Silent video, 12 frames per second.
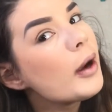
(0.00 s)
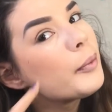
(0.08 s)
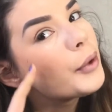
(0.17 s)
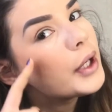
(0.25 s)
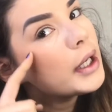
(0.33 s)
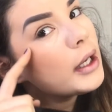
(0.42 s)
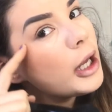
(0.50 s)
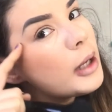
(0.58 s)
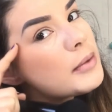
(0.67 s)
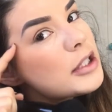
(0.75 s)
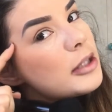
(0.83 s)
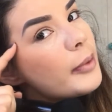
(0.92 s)
Bring it
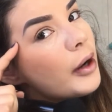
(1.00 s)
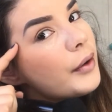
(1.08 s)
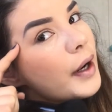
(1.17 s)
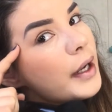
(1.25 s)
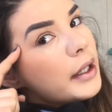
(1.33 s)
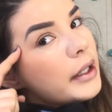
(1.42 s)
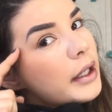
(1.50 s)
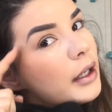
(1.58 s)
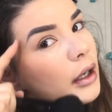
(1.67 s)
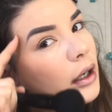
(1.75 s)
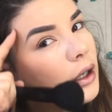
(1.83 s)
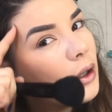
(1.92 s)
up to about right
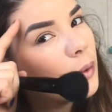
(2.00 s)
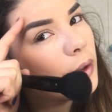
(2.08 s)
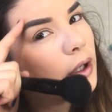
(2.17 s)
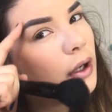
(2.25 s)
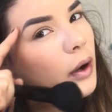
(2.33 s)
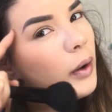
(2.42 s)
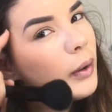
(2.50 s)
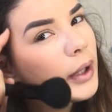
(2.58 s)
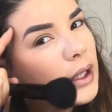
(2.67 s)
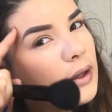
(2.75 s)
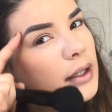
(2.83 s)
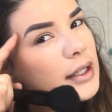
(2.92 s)
here. You don't want to go
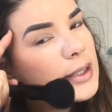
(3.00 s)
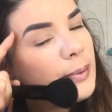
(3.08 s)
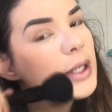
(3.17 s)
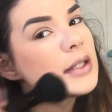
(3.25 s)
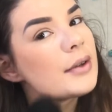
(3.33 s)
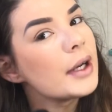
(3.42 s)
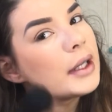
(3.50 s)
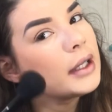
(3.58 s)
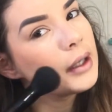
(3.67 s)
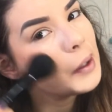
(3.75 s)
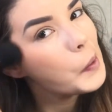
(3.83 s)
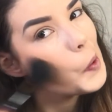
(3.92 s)
in this space right here.